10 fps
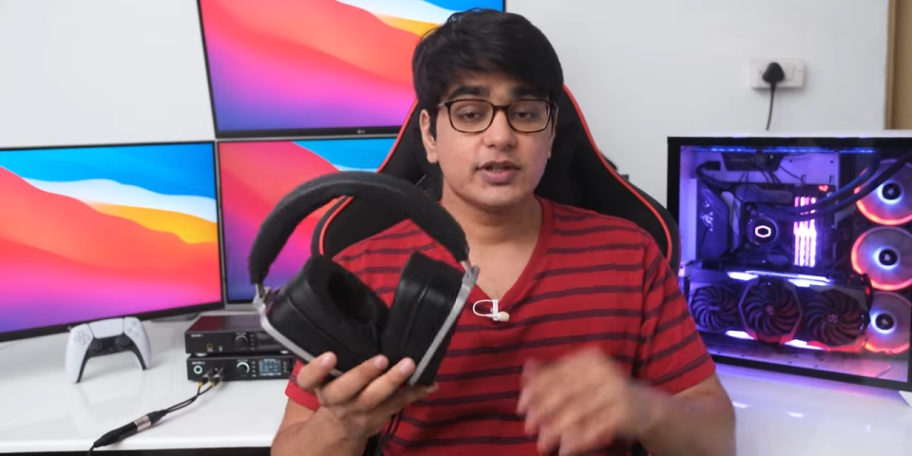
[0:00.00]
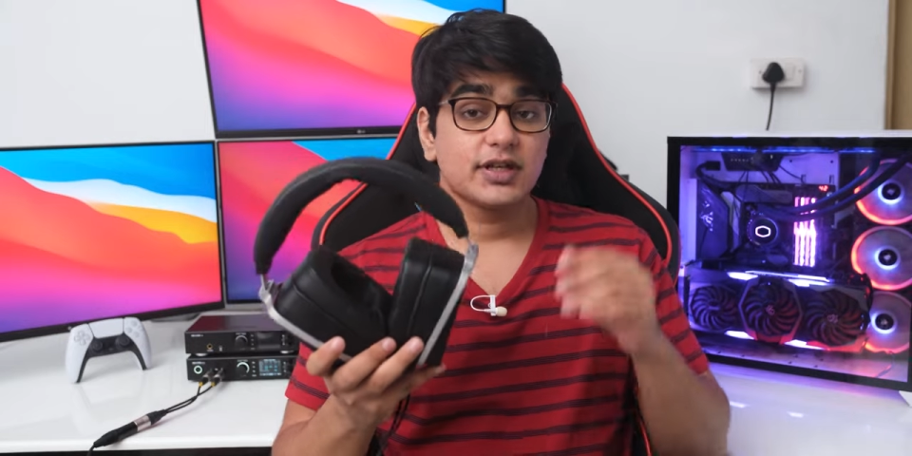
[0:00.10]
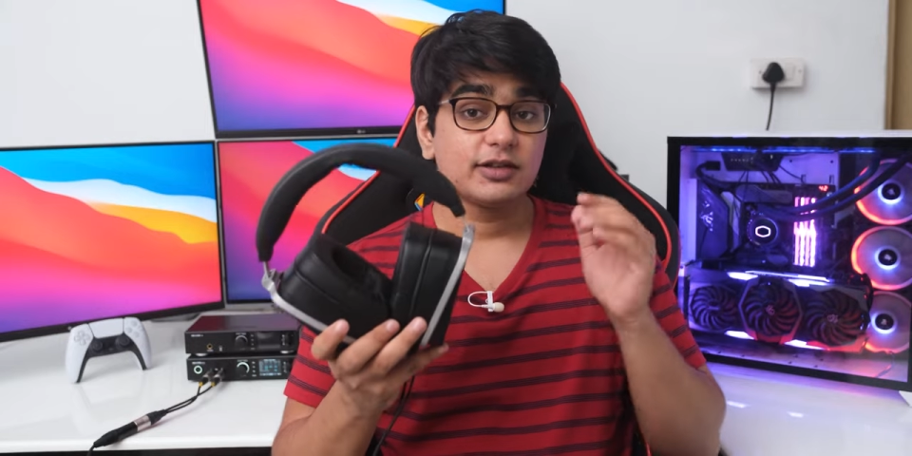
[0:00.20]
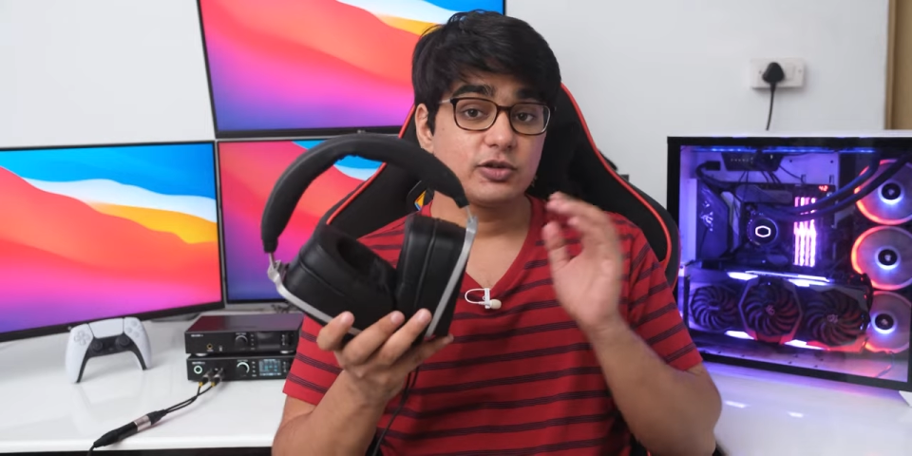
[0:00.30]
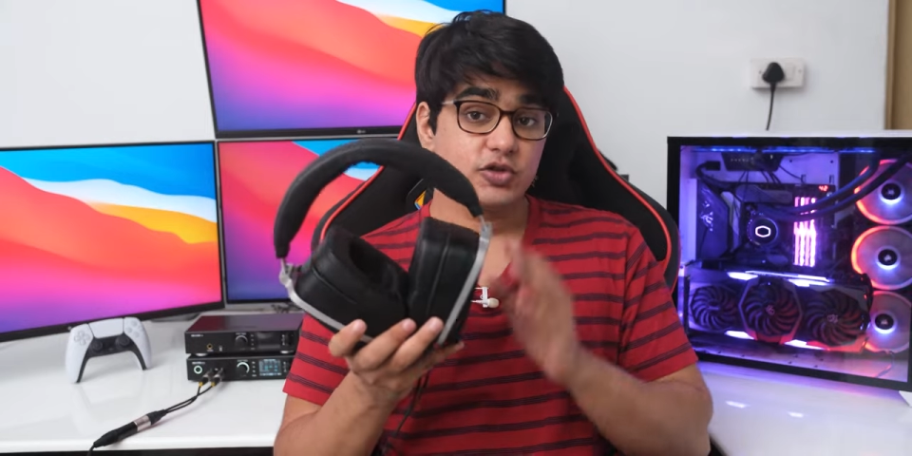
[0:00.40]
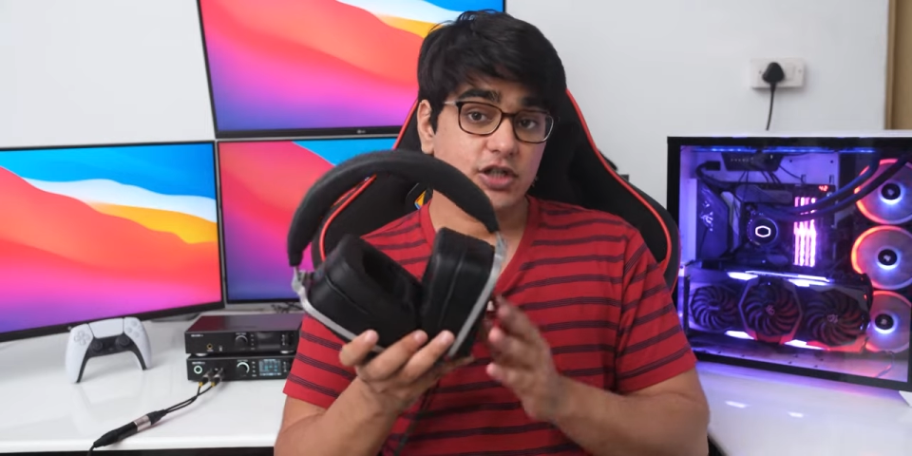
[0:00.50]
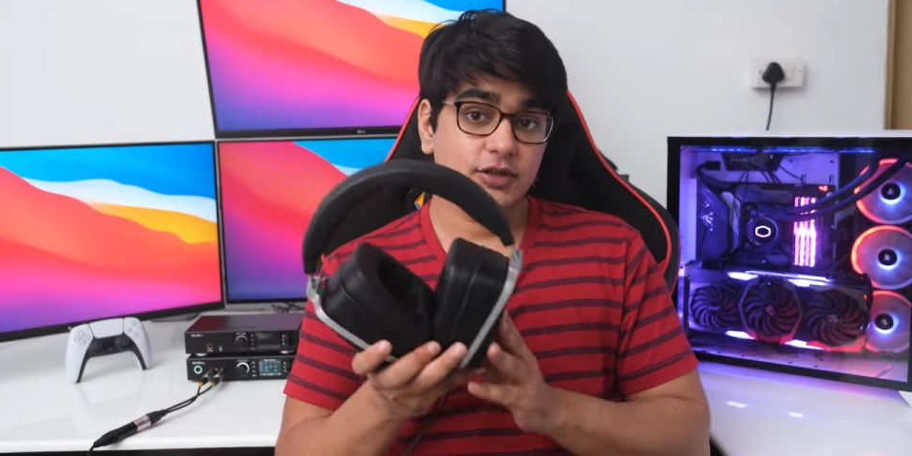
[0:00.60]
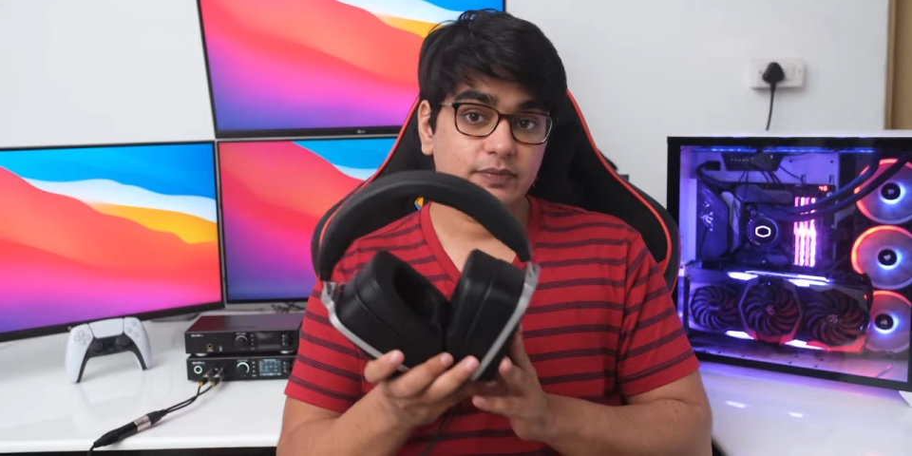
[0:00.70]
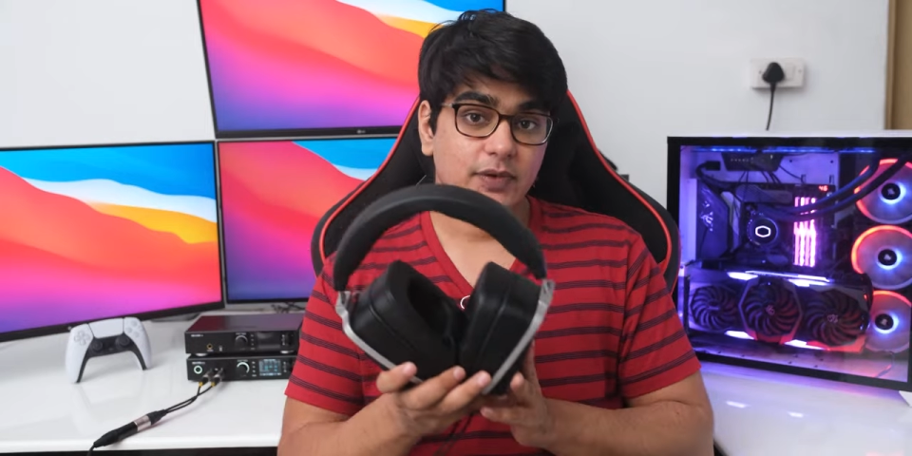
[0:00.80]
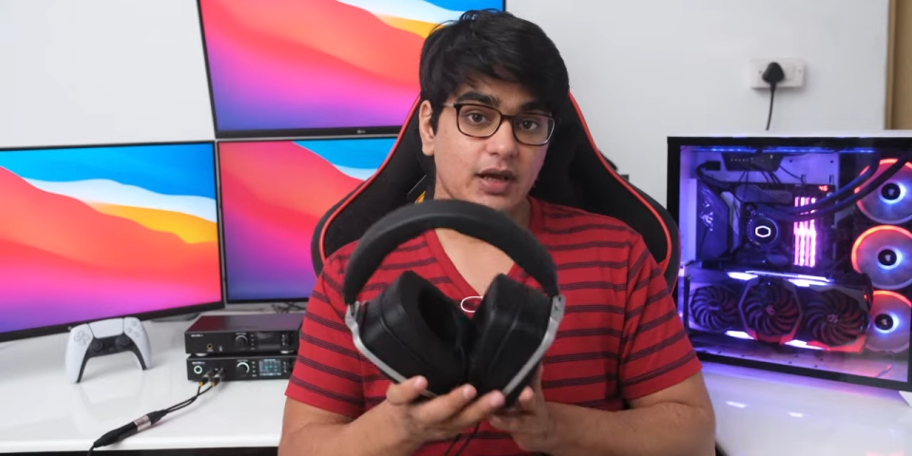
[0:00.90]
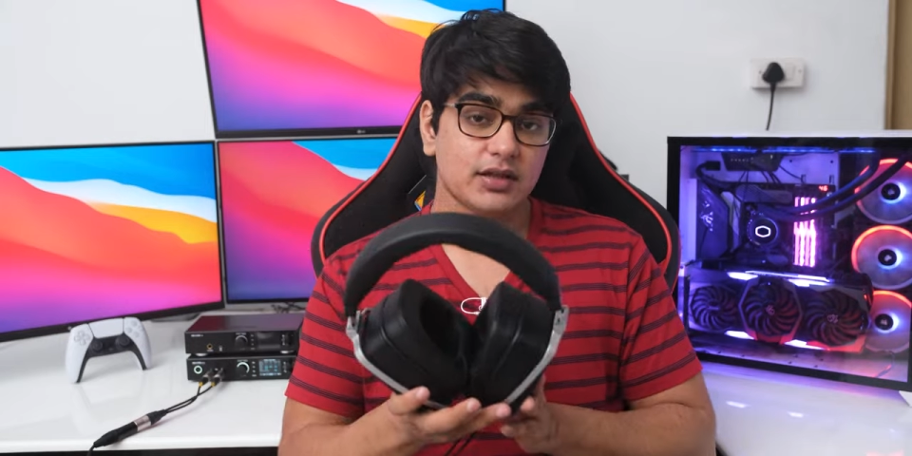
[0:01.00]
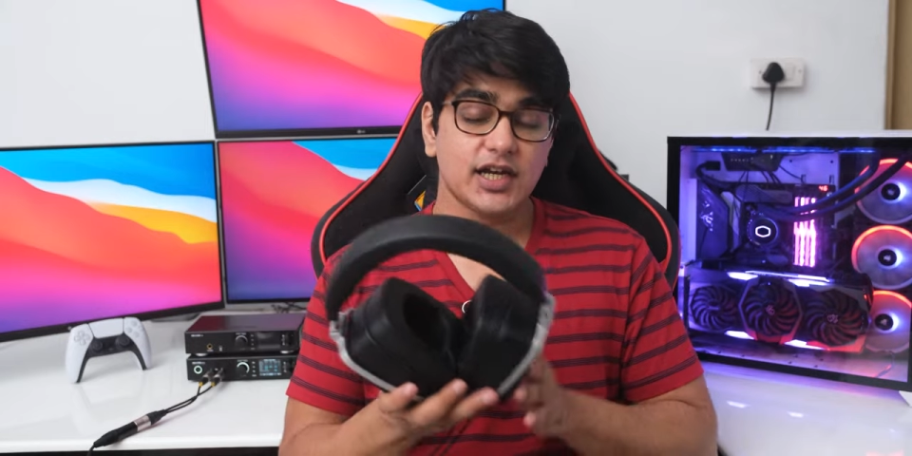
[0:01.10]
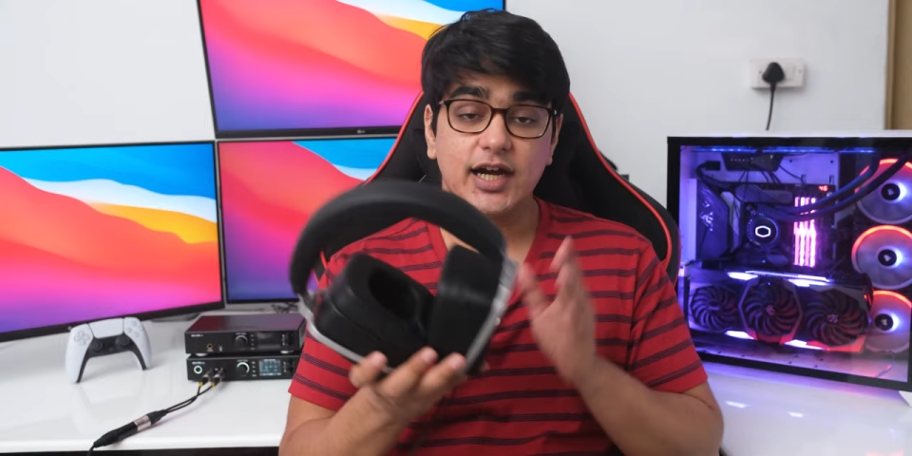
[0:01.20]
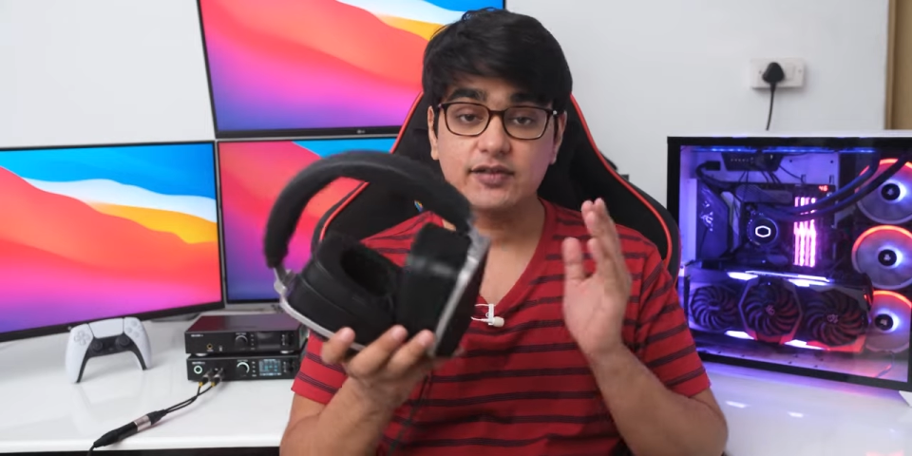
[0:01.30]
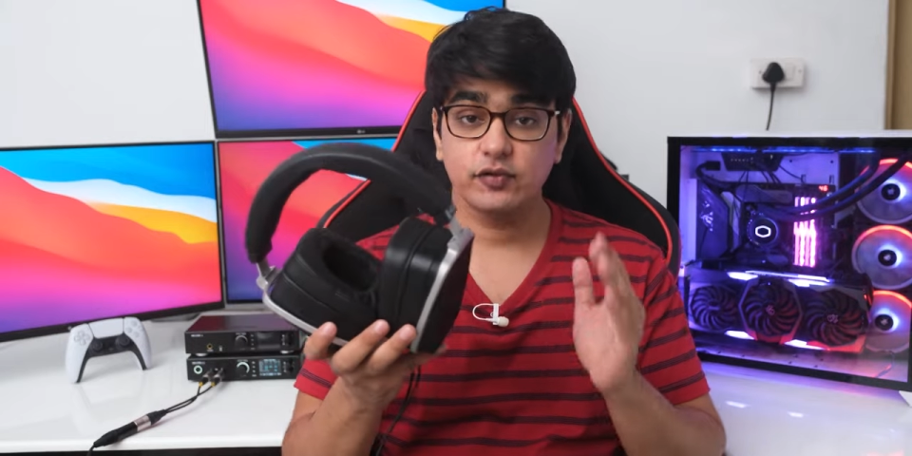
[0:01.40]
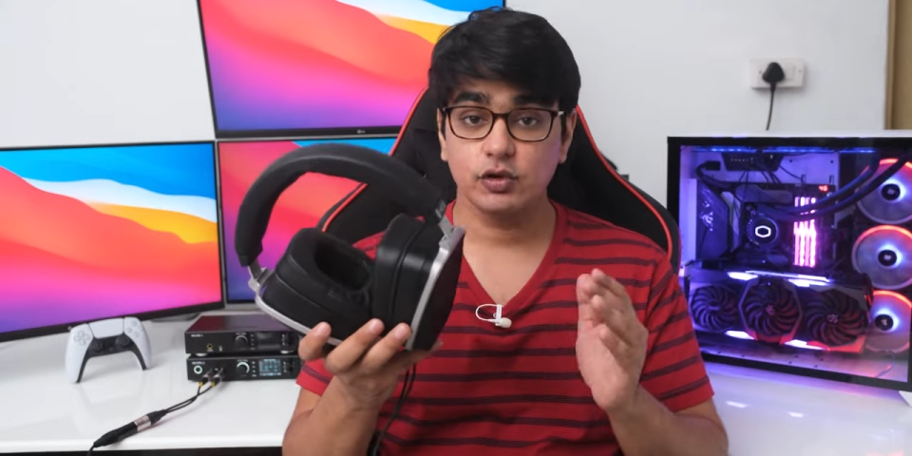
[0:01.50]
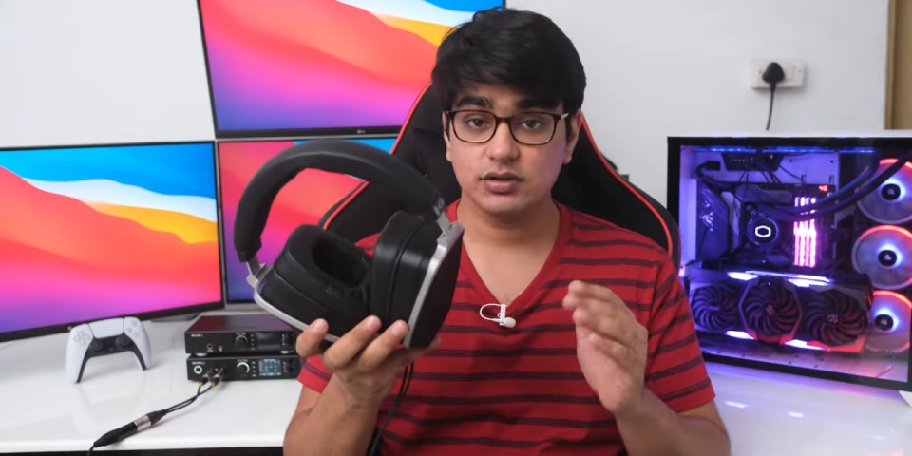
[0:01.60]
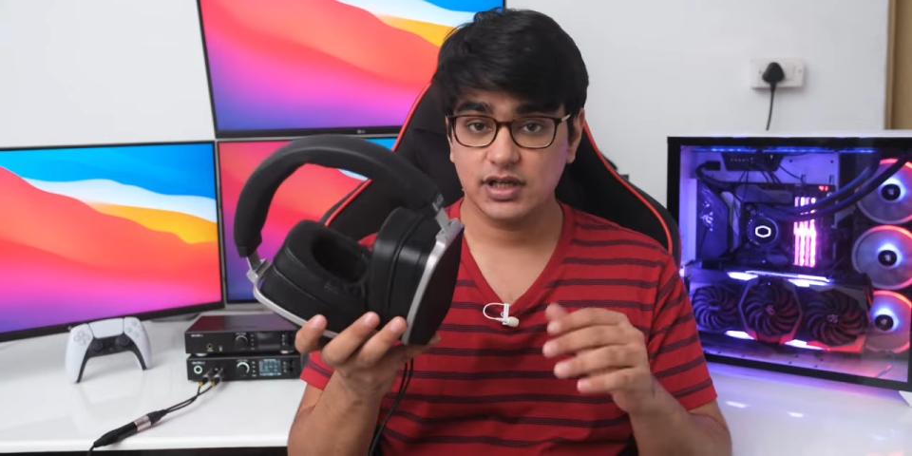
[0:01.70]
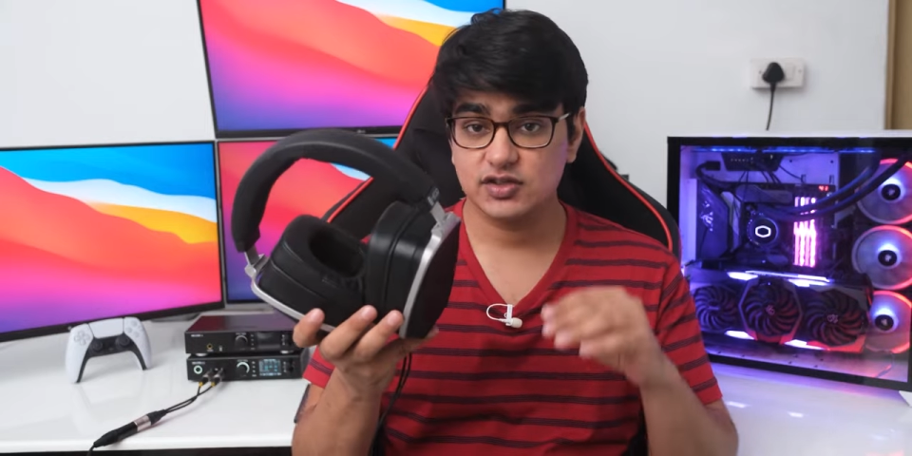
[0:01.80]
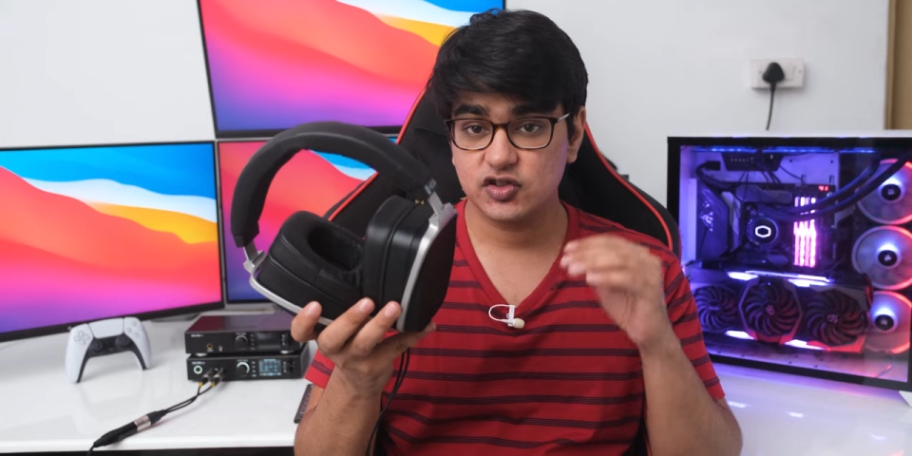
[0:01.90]
in conclusion, the
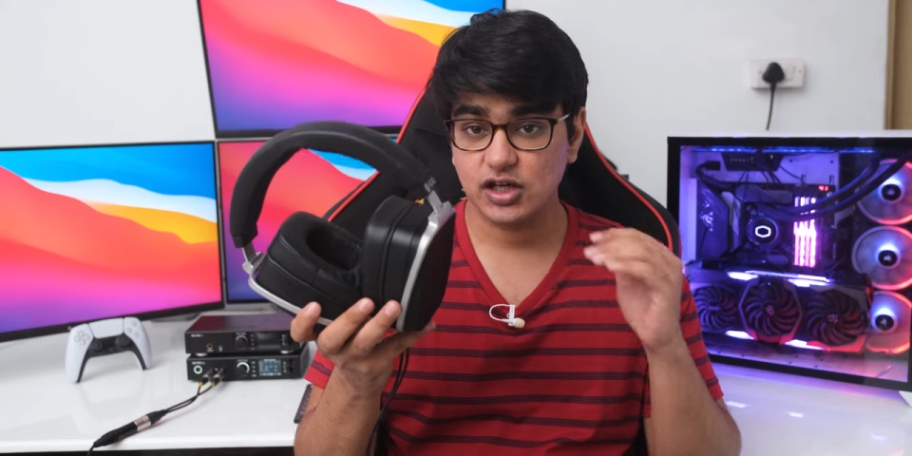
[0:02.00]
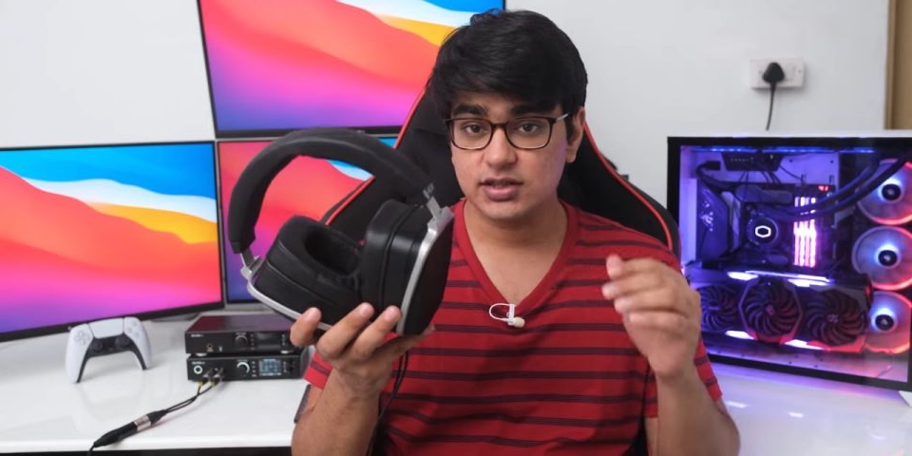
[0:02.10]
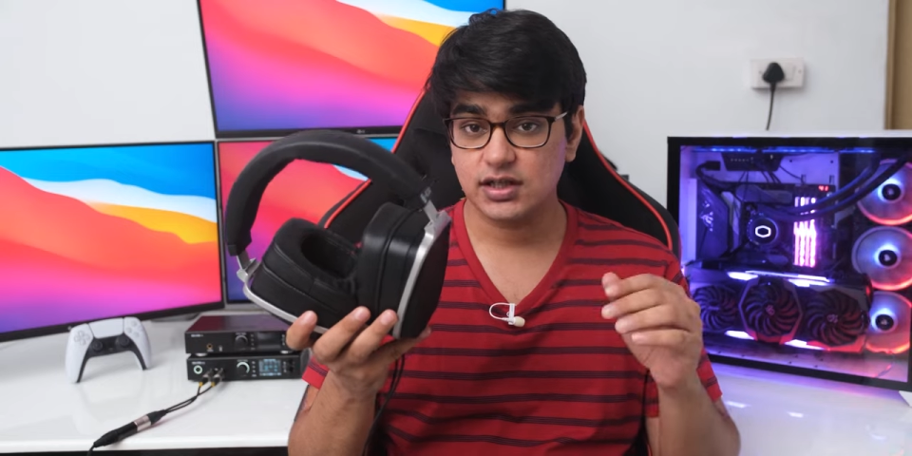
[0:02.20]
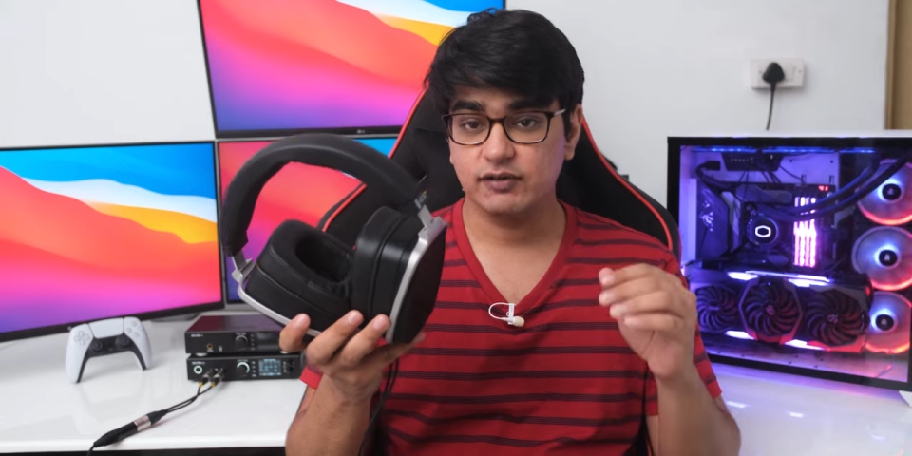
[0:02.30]
headphone is just